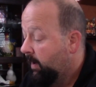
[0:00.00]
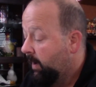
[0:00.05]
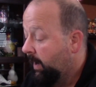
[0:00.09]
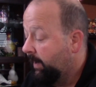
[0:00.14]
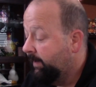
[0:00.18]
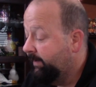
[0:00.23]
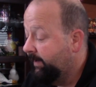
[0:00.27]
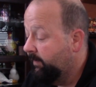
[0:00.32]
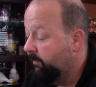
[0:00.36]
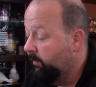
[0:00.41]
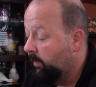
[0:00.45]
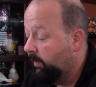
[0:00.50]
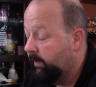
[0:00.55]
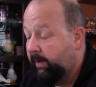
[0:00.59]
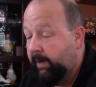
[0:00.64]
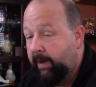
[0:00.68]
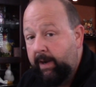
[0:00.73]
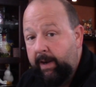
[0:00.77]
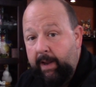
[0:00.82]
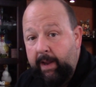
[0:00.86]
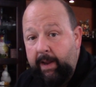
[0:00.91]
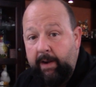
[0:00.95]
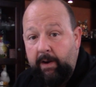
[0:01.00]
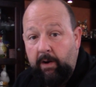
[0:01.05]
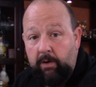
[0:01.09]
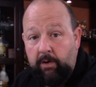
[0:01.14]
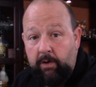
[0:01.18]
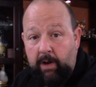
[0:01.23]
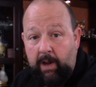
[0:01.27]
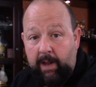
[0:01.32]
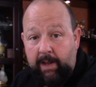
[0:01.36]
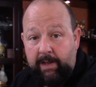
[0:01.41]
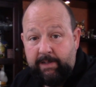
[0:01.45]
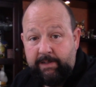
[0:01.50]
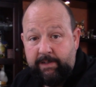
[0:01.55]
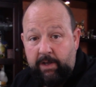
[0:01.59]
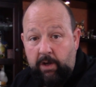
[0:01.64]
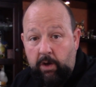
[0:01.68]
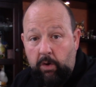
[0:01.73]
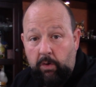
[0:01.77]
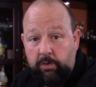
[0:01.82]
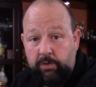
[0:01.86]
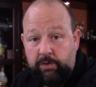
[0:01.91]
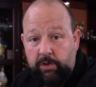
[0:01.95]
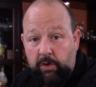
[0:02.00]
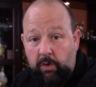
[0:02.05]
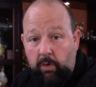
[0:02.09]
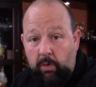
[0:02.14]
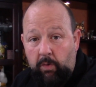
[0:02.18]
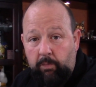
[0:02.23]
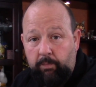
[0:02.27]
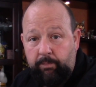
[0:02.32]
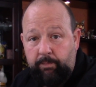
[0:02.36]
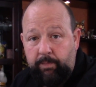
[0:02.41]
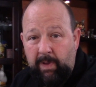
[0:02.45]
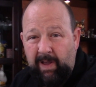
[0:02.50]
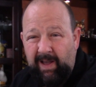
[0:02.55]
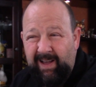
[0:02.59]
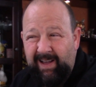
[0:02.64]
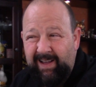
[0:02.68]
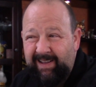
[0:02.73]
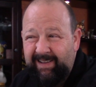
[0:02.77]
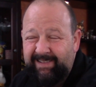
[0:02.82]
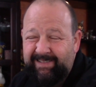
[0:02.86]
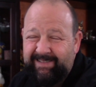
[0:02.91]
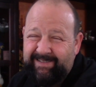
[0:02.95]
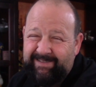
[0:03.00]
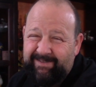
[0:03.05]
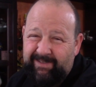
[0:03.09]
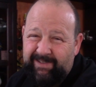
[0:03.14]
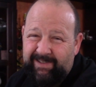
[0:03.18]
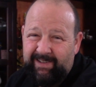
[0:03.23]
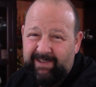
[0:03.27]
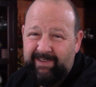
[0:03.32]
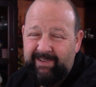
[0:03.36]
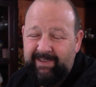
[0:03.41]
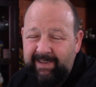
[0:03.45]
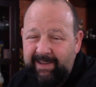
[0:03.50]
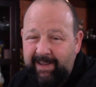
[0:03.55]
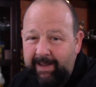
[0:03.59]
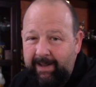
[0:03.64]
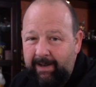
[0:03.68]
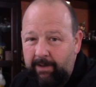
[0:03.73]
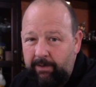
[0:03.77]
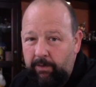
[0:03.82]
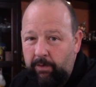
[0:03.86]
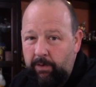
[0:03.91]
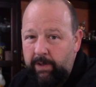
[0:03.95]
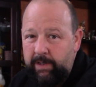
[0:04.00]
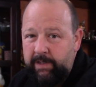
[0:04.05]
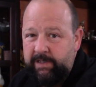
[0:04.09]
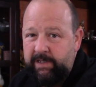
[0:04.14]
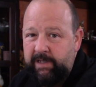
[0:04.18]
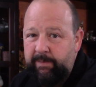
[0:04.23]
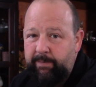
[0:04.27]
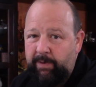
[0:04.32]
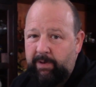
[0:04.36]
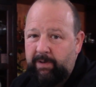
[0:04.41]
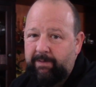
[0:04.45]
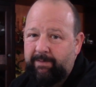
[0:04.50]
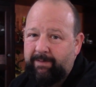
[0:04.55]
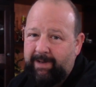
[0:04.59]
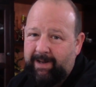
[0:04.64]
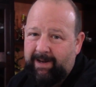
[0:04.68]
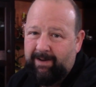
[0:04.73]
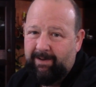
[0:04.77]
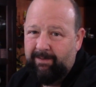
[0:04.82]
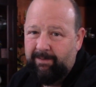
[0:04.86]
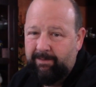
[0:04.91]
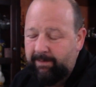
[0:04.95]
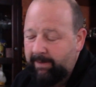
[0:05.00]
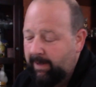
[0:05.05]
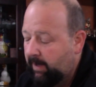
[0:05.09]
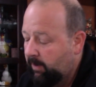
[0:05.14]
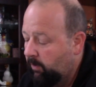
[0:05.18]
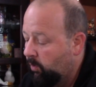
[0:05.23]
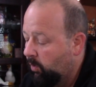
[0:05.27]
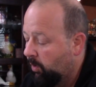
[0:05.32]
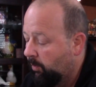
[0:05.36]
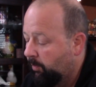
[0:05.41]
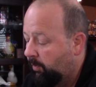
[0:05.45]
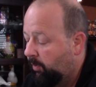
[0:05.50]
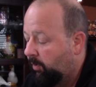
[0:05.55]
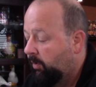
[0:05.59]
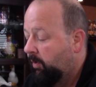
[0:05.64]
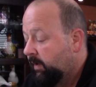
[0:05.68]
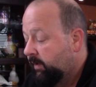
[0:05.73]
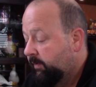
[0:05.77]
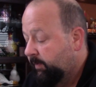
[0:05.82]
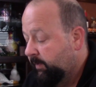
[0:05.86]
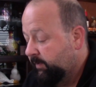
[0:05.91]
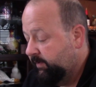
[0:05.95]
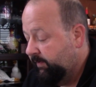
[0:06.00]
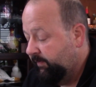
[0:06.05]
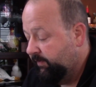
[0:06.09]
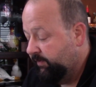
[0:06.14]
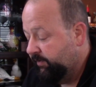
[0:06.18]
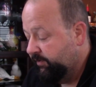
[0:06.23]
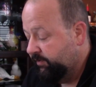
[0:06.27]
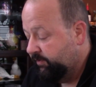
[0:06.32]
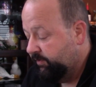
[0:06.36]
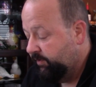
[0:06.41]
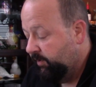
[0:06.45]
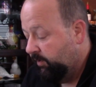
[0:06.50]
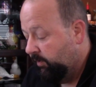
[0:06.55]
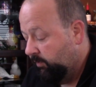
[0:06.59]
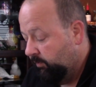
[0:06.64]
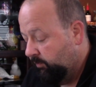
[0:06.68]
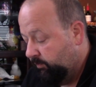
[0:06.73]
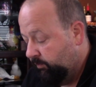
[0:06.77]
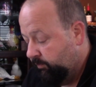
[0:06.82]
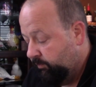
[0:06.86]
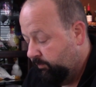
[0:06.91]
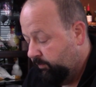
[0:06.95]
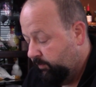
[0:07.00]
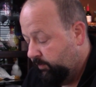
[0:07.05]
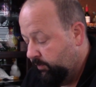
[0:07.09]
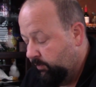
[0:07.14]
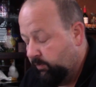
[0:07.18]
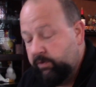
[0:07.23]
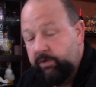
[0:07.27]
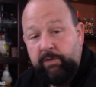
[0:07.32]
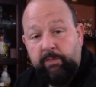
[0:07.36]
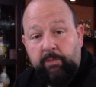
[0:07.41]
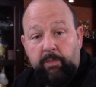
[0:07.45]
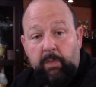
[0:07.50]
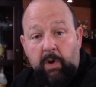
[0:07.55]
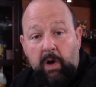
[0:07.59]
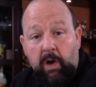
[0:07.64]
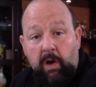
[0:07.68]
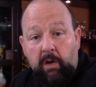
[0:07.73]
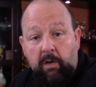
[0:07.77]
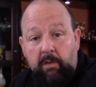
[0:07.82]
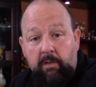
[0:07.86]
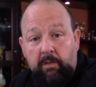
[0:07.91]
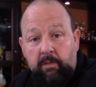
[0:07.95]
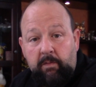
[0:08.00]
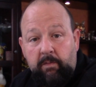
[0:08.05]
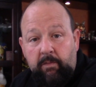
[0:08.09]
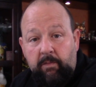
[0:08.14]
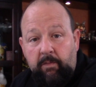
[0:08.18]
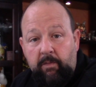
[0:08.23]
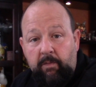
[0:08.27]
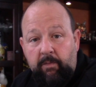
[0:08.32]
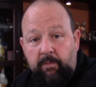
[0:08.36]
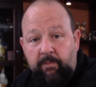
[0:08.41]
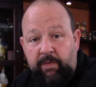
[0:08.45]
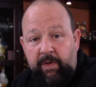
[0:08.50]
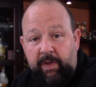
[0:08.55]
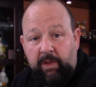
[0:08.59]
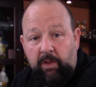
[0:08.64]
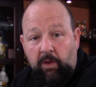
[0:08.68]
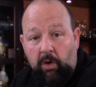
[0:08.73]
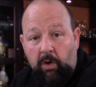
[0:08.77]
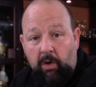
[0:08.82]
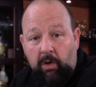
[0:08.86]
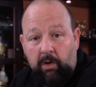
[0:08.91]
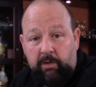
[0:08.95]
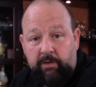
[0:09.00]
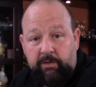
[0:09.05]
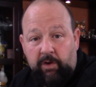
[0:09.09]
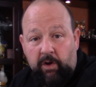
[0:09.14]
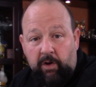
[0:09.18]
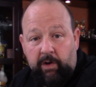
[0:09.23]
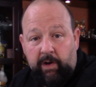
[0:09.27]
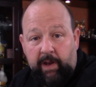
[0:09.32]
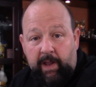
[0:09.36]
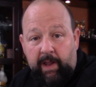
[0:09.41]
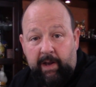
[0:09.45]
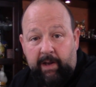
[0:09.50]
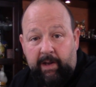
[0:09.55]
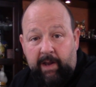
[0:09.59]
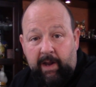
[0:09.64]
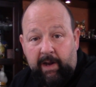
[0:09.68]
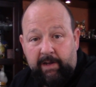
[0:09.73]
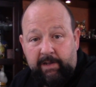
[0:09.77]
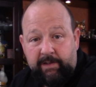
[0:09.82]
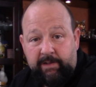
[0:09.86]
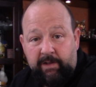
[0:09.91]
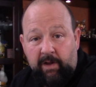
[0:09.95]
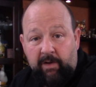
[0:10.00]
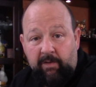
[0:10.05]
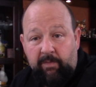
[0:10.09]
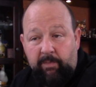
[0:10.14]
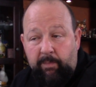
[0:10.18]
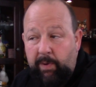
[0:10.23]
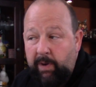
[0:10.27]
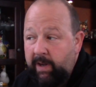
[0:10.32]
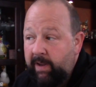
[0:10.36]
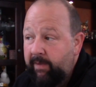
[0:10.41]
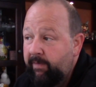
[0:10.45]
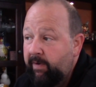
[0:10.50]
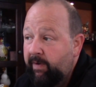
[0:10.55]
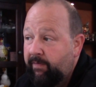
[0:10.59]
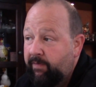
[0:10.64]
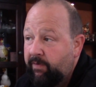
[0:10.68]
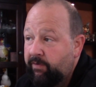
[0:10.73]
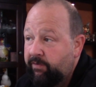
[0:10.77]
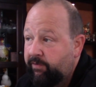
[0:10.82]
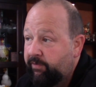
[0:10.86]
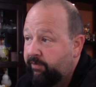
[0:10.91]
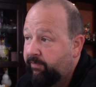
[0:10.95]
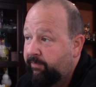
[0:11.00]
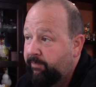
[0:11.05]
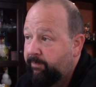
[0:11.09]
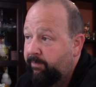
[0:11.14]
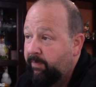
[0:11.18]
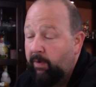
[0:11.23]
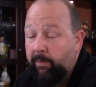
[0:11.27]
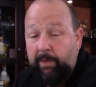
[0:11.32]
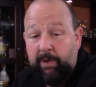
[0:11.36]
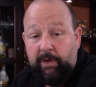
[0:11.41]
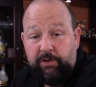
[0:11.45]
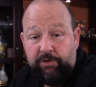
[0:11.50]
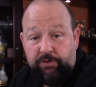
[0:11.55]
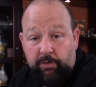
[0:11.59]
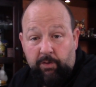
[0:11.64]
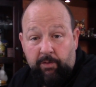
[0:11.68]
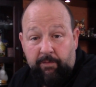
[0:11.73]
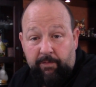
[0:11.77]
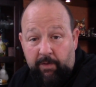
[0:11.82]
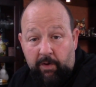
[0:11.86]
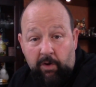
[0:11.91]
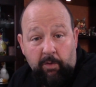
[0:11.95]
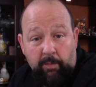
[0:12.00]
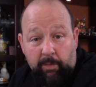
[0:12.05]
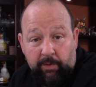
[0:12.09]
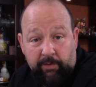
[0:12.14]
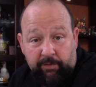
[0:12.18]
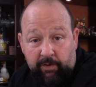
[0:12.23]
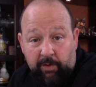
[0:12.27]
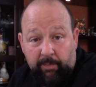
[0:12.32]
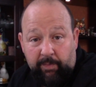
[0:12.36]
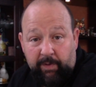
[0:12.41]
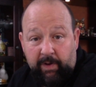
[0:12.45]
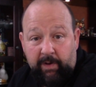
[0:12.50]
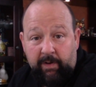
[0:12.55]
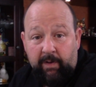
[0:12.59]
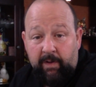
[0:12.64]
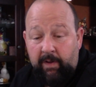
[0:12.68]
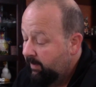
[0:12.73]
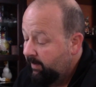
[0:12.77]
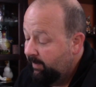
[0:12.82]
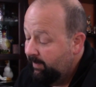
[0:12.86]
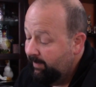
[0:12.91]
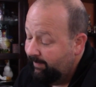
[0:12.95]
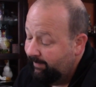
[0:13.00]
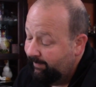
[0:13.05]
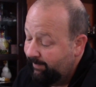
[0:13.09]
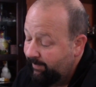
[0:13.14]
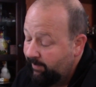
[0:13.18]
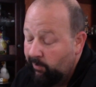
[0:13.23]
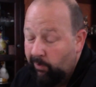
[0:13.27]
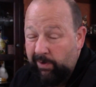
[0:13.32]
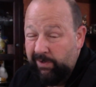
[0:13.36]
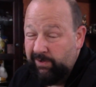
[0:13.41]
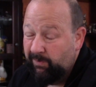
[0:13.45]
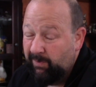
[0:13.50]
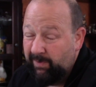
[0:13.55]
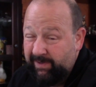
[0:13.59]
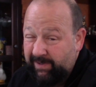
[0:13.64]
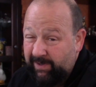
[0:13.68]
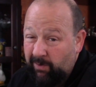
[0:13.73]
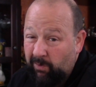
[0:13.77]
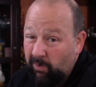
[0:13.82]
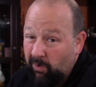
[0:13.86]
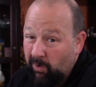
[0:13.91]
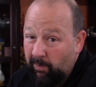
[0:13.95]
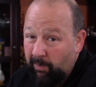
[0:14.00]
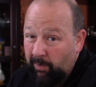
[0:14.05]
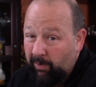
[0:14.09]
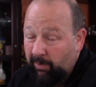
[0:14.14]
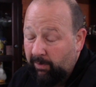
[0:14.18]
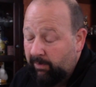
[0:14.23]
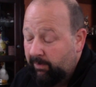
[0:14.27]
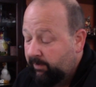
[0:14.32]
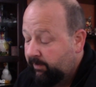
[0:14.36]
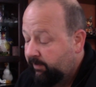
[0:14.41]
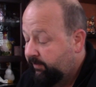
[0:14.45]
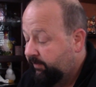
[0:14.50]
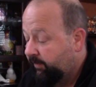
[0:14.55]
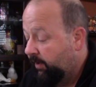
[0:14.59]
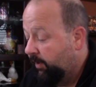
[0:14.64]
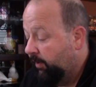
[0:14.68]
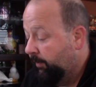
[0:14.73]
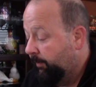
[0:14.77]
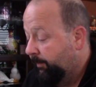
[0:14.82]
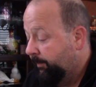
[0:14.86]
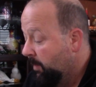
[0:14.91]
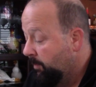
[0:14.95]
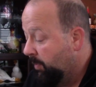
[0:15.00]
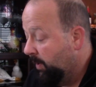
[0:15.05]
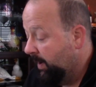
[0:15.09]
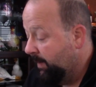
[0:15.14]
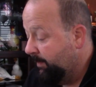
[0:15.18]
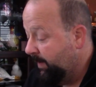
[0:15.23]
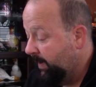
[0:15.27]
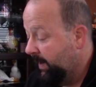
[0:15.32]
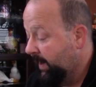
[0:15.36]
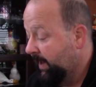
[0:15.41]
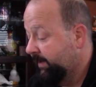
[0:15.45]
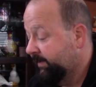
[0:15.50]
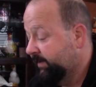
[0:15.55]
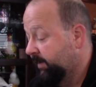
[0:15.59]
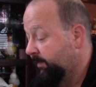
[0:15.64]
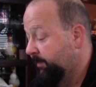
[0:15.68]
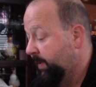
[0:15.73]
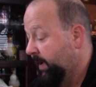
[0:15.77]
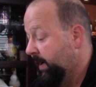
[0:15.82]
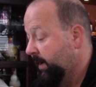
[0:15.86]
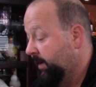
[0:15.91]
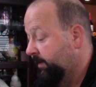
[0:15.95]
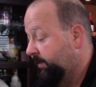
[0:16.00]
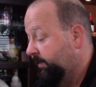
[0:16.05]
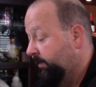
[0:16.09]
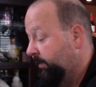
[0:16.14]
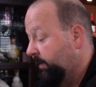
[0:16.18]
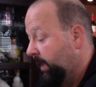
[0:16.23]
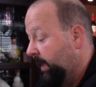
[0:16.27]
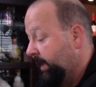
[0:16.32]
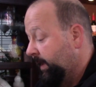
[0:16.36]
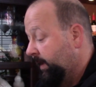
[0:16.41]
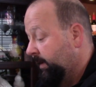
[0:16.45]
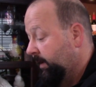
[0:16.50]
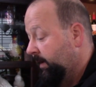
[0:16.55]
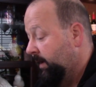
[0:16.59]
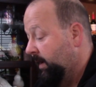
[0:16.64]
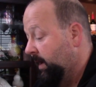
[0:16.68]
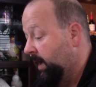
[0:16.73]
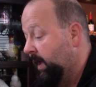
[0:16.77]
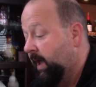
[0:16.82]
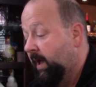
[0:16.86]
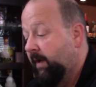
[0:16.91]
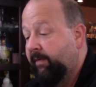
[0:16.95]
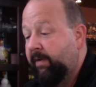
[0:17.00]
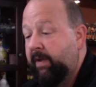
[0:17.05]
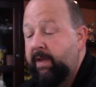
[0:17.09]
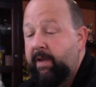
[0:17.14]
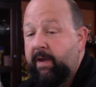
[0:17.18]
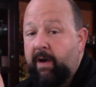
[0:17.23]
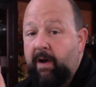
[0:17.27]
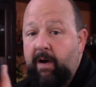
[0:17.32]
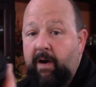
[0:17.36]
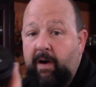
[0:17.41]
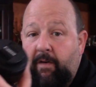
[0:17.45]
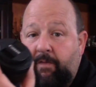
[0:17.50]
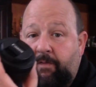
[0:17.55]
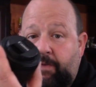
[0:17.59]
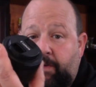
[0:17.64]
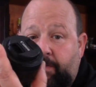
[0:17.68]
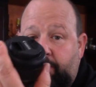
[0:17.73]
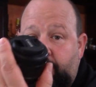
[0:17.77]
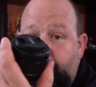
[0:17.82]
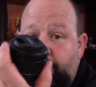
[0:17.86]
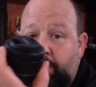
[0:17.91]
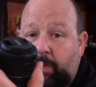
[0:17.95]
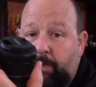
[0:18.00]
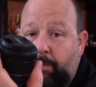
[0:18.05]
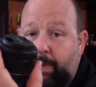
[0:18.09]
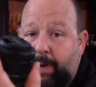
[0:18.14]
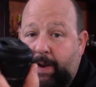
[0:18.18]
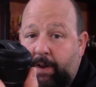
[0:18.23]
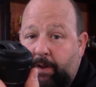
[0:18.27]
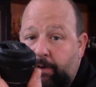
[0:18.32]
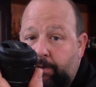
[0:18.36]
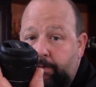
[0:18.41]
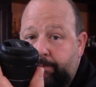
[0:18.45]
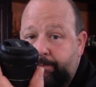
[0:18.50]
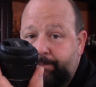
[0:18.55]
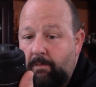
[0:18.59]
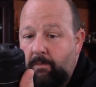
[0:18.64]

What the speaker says: I did run it at 800 ISO, so it was a little noisy, but you know, not horrible, especially if you're just, you know, doing some vlog, talking head kind of stuff. But even if you're just filming a short film or something, you know, the noise wasn't horrible. So, but I mean, as compared to, like, I have a 50mm